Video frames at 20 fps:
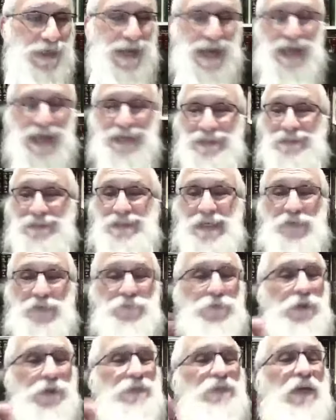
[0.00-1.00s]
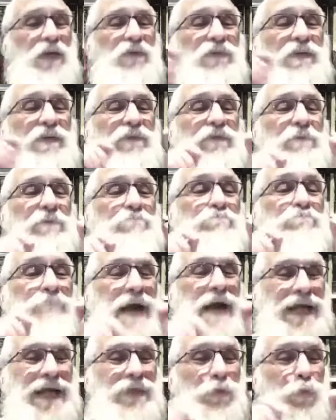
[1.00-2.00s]
And therefore, it doesn't even
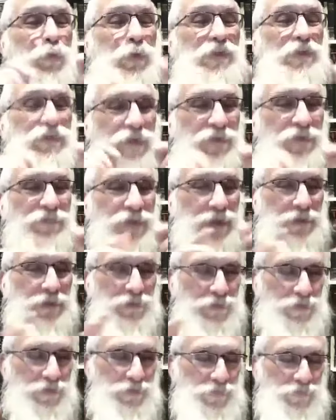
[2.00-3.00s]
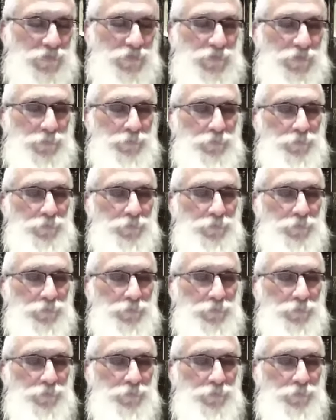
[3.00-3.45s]
matter which Aveda it is.